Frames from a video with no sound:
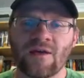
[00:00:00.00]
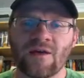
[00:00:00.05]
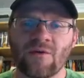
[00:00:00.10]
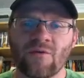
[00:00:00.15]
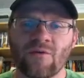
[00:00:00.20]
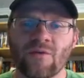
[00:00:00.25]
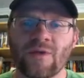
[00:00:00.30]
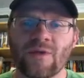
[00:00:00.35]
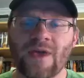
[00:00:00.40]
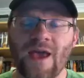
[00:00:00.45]

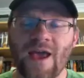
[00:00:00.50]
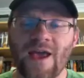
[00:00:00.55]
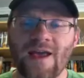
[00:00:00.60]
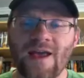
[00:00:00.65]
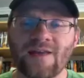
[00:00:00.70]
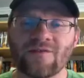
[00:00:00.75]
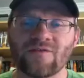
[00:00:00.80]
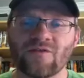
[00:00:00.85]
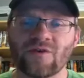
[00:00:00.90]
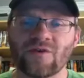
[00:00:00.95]
the
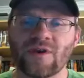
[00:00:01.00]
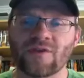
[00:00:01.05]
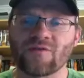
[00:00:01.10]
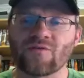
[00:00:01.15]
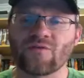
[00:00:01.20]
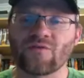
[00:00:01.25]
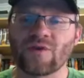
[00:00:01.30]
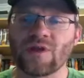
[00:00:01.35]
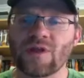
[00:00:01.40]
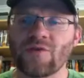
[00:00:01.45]
answer gets
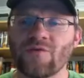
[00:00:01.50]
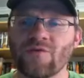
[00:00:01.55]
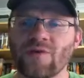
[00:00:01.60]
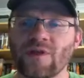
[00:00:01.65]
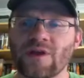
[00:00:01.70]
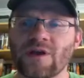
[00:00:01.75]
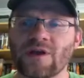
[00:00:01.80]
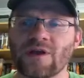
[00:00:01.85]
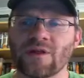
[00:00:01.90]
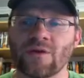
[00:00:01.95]
really,
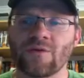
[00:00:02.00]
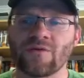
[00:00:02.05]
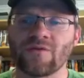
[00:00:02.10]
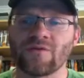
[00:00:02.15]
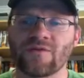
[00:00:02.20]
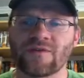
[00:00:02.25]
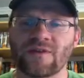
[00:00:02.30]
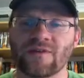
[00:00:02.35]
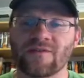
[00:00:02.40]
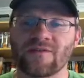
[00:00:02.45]
really close
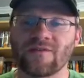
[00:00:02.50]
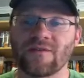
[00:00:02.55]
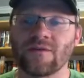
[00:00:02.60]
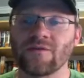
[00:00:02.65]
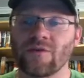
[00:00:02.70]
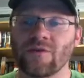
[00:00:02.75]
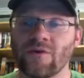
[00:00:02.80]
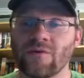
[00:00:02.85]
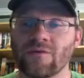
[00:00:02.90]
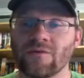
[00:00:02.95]
to
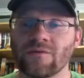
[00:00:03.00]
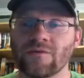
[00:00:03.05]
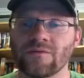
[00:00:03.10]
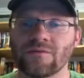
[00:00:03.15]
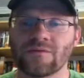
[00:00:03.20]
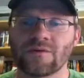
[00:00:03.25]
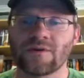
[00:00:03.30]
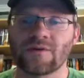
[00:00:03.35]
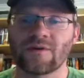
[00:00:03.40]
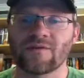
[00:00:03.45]
zero,
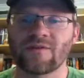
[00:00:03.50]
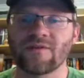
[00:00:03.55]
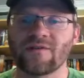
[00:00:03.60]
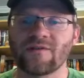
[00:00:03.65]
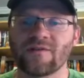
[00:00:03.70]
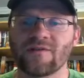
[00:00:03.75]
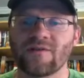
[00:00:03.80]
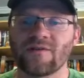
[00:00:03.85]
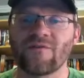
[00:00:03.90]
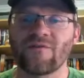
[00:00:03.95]
because this
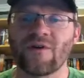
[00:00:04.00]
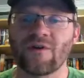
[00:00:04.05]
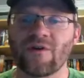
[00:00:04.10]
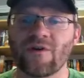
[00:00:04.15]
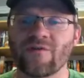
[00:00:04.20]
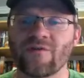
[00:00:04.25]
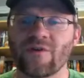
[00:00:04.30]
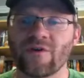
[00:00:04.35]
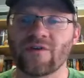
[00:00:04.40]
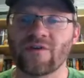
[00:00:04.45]
is a very,
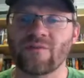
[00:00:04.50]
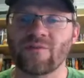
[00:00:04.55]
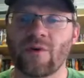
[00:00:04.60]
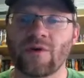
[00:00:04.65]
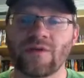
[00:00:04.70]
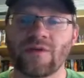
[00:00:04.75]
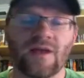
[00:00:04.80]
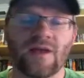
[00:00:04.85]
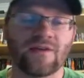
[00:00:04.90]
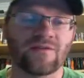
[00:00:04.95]
very small
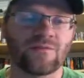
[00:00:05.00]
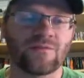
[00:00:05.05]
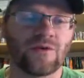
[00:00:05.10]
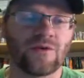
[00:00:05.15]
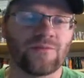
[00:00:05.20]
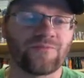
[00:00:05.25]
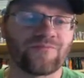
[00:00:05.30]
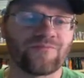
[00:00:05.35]
decimal.